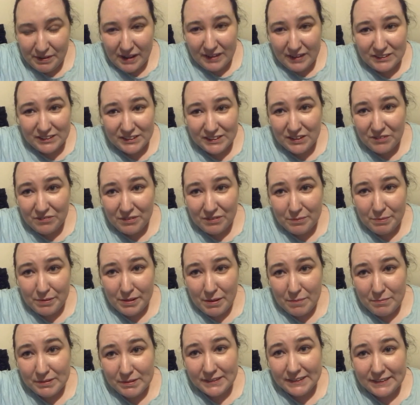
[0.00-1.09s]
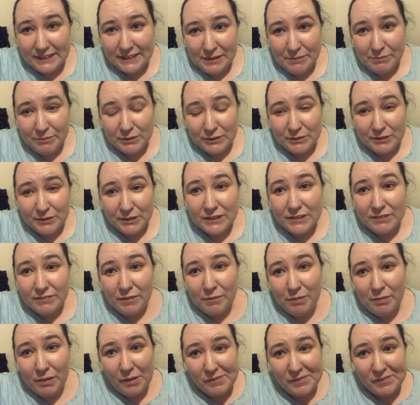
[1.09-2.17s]
And she's not really been able to sleep much because of
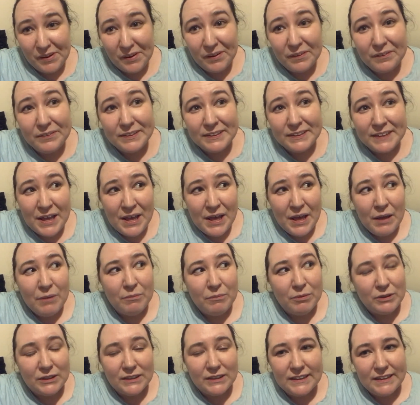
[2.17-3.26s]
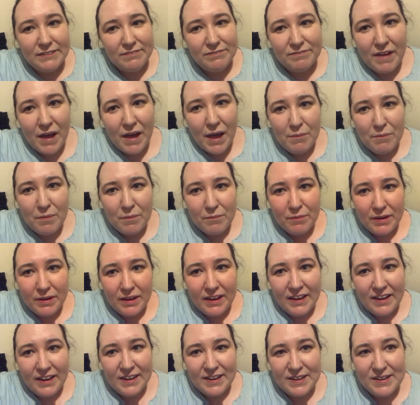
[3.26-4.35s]
her blocked nose. But she seemed fine when
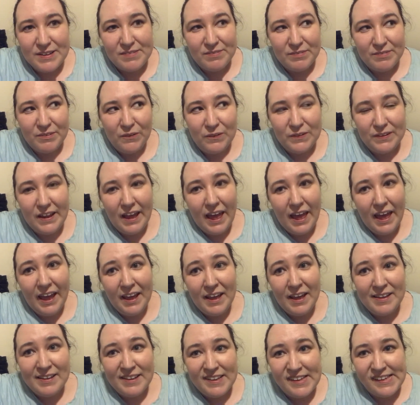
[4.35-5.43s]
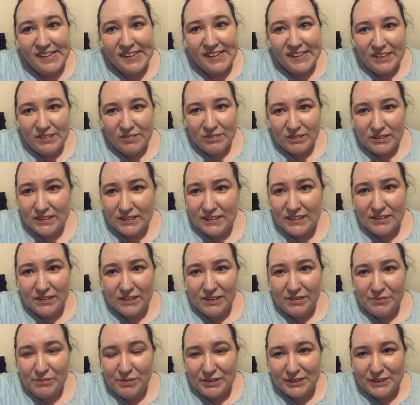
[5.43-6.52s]
we, all day. But
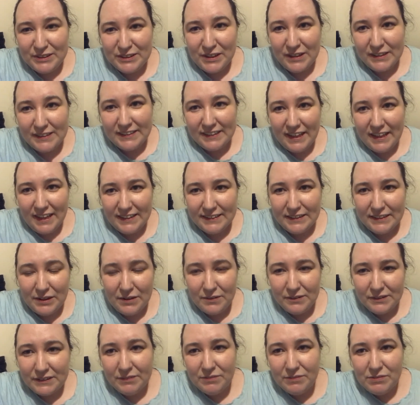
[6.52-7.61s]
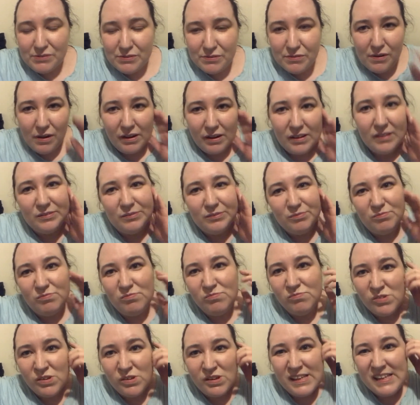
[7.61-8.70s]
suddenly when she's got to theirs, her nose seems to have
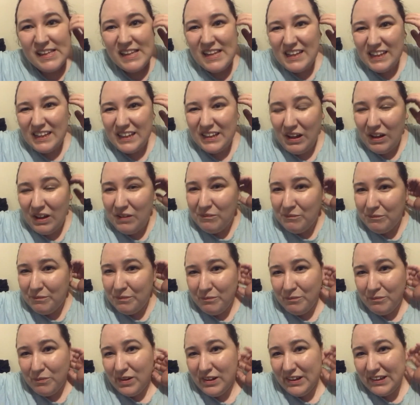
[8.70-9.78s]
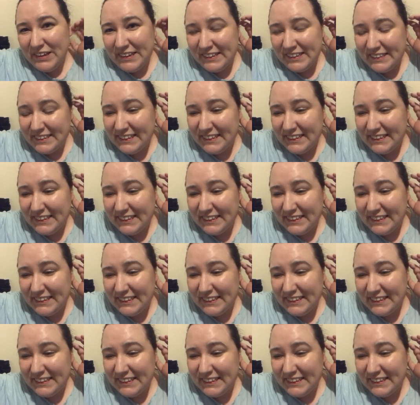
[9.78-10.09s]
gotten worse.